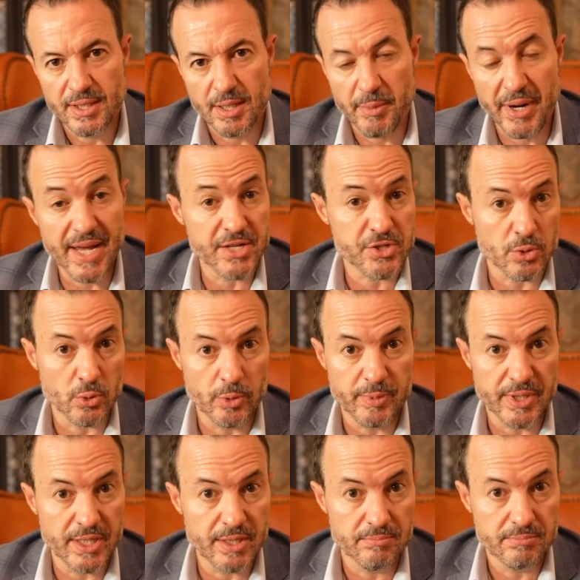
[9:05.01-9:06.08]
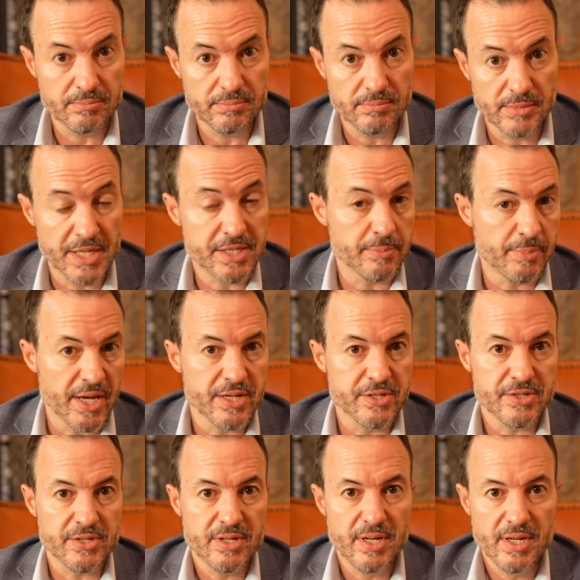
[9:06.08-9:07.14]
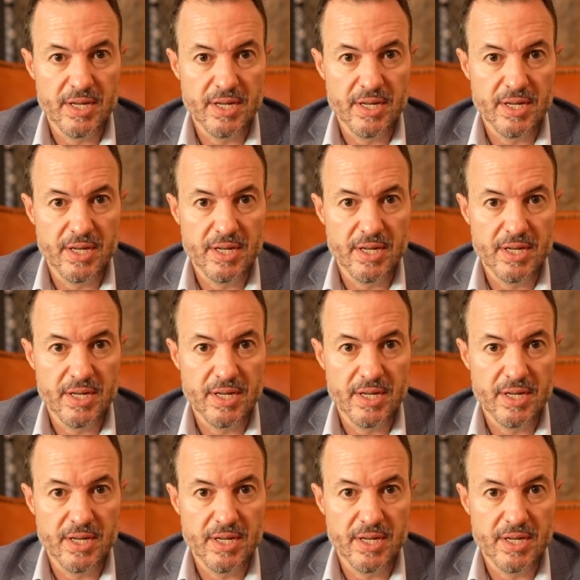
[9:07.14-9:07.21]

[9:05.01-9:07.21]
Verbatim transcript: And my answer would be, it depends.